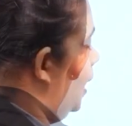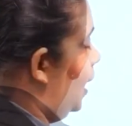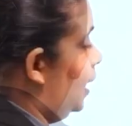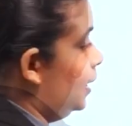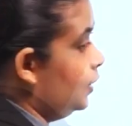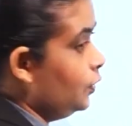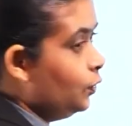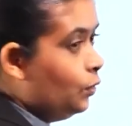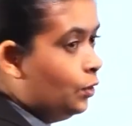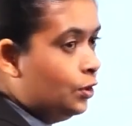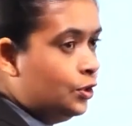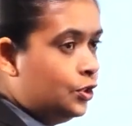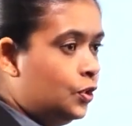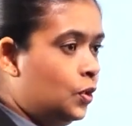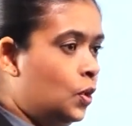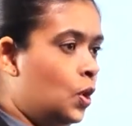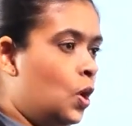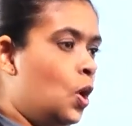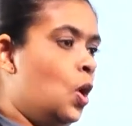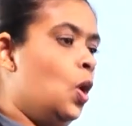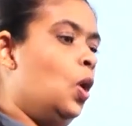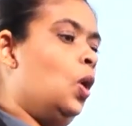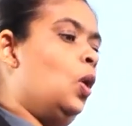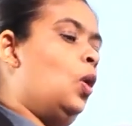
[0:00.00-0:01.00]
I told you
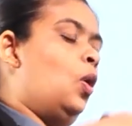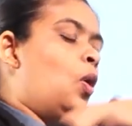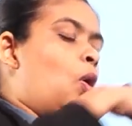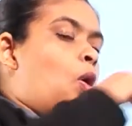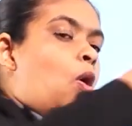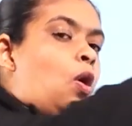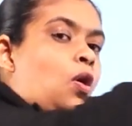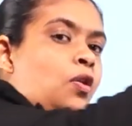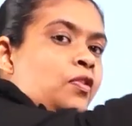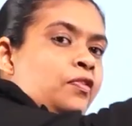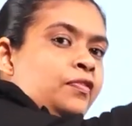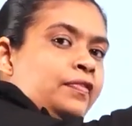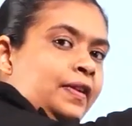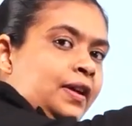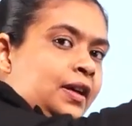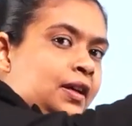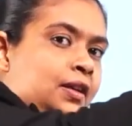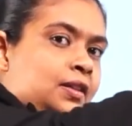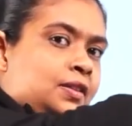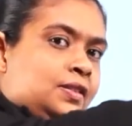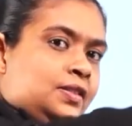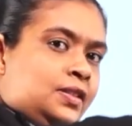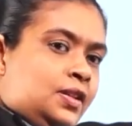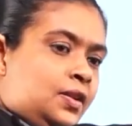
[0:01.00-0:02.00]
over.
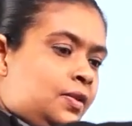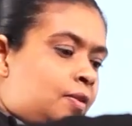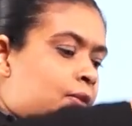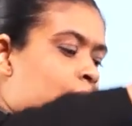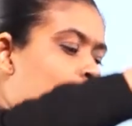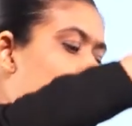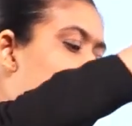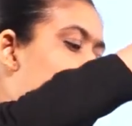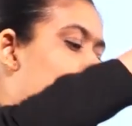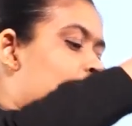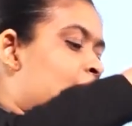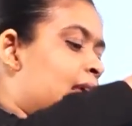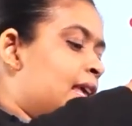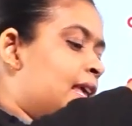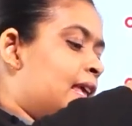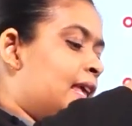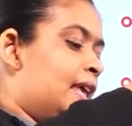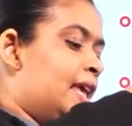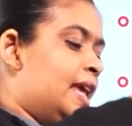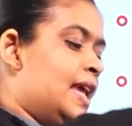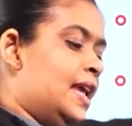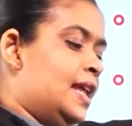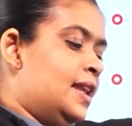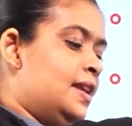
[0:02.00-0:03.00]
So
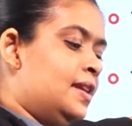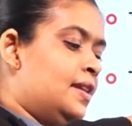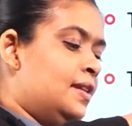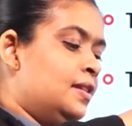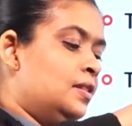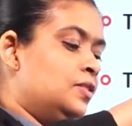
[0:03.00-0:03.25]
in,